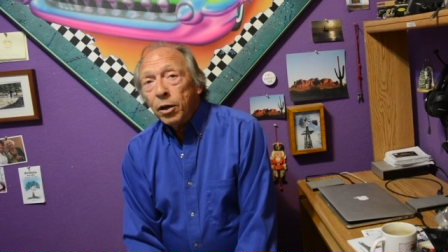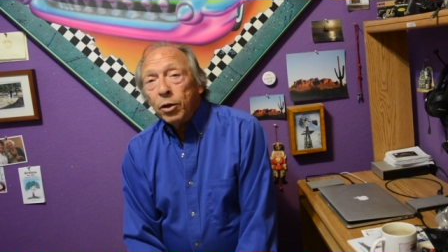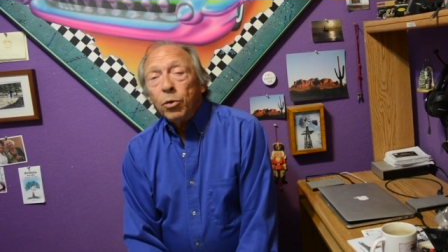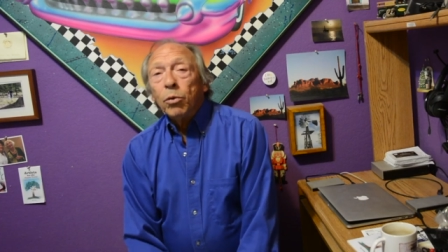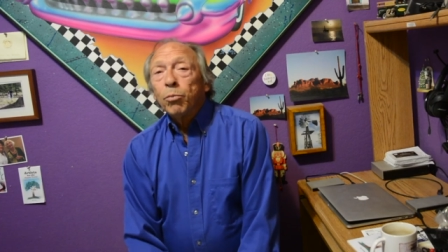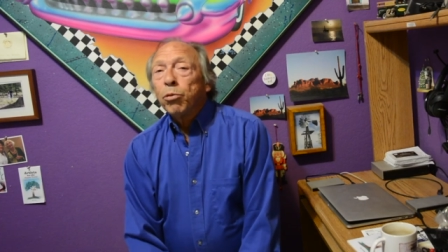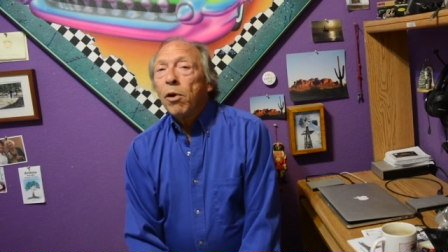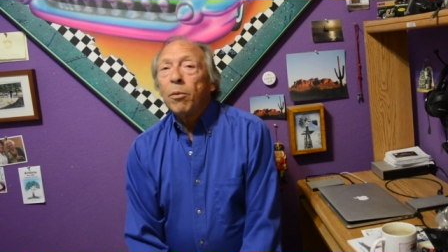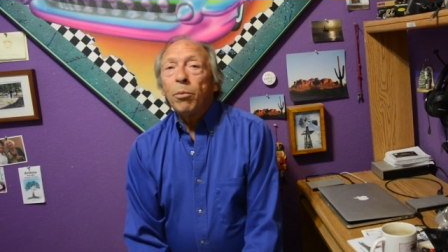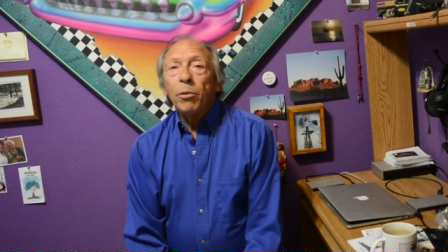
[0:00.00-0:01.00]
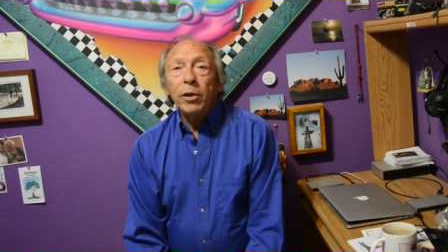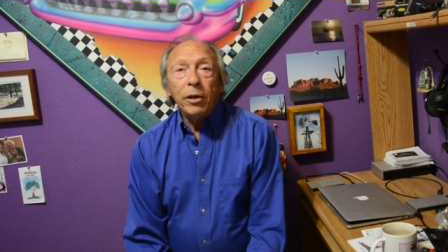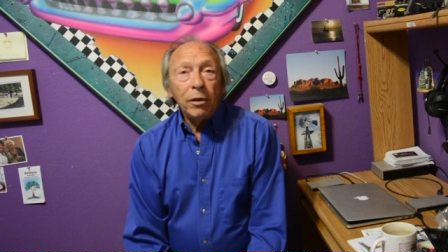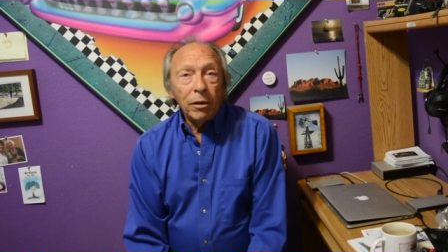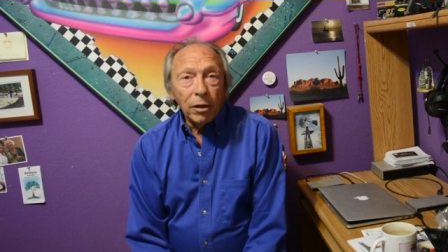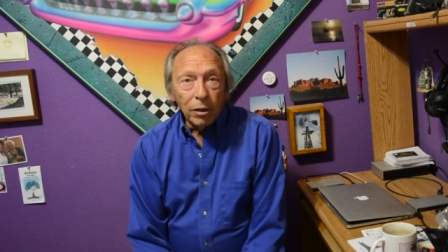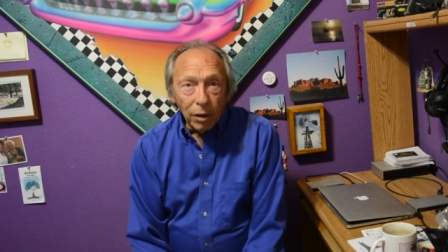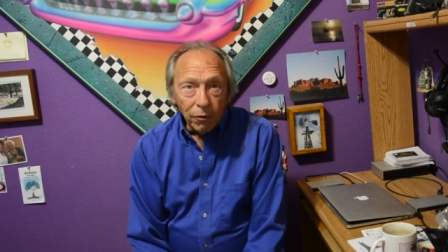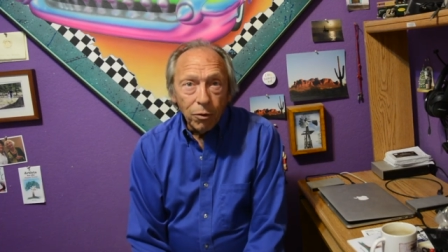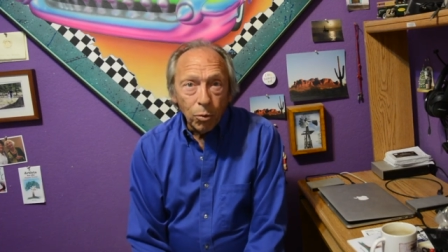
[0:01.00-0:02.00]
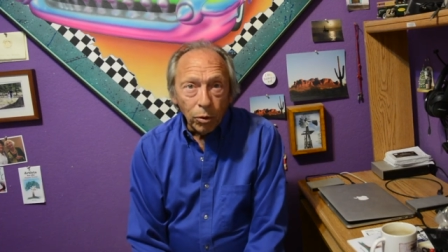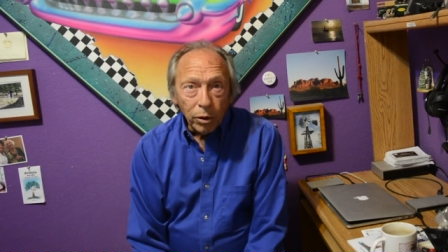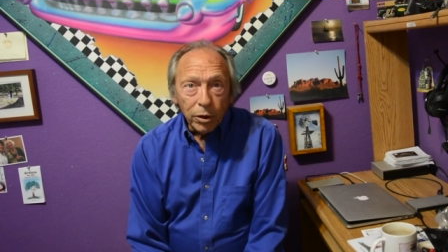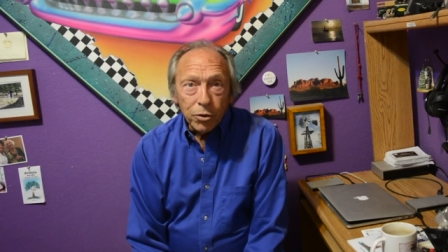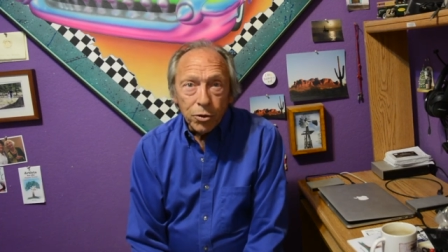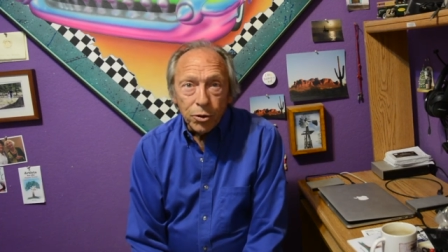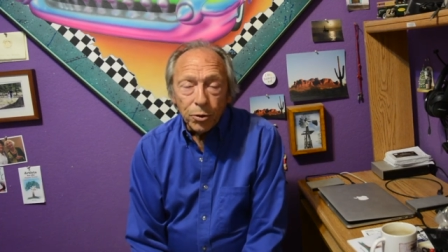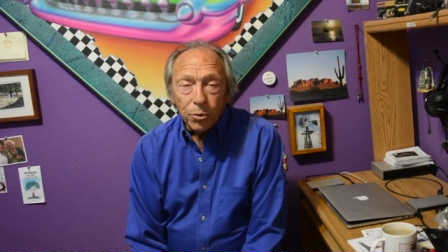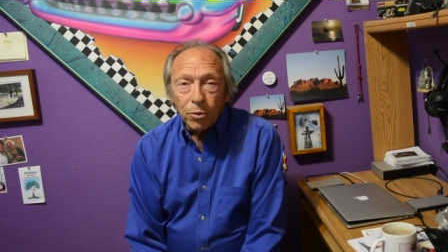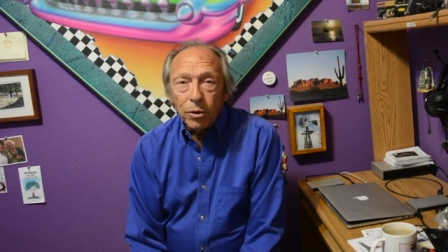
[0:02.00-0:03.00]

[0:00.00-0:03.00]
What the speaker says: you will probably love the work that you do.